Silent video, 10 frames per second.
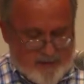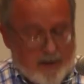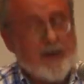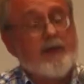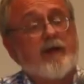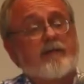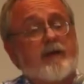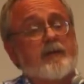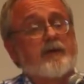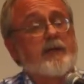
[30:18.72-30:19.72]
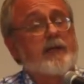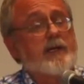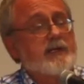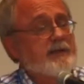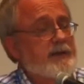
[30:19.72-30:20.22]
Lately, I've come to
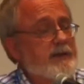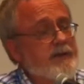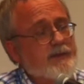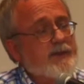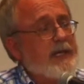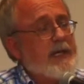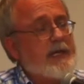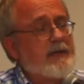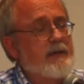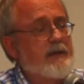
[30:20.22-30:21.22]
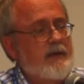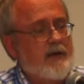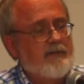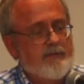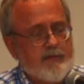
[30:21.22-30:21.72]
realize that the years ahead
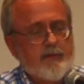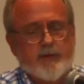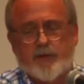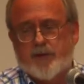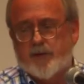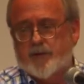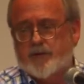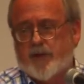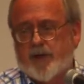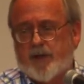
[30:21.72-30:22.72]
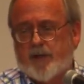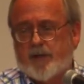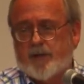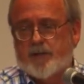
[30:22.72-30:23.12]
are fewer than the years behind.